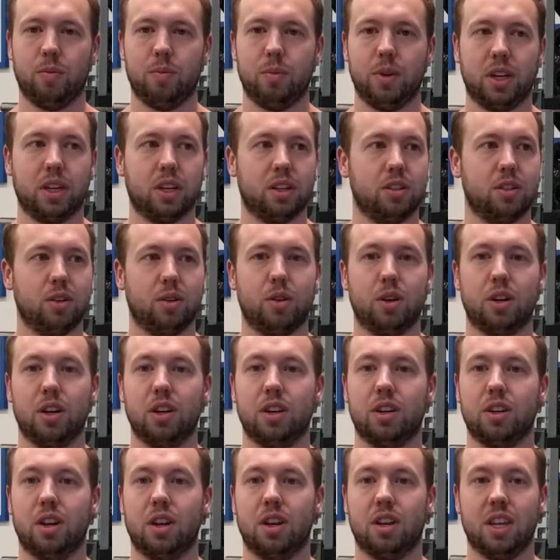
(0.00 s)
because you
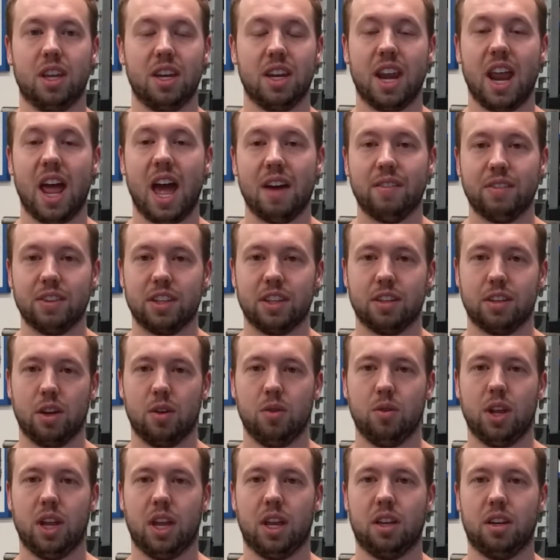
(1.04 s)
didn't have it to
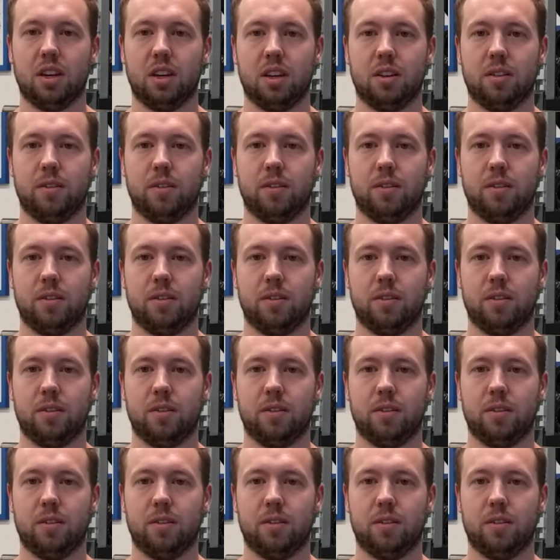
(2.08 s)
donate?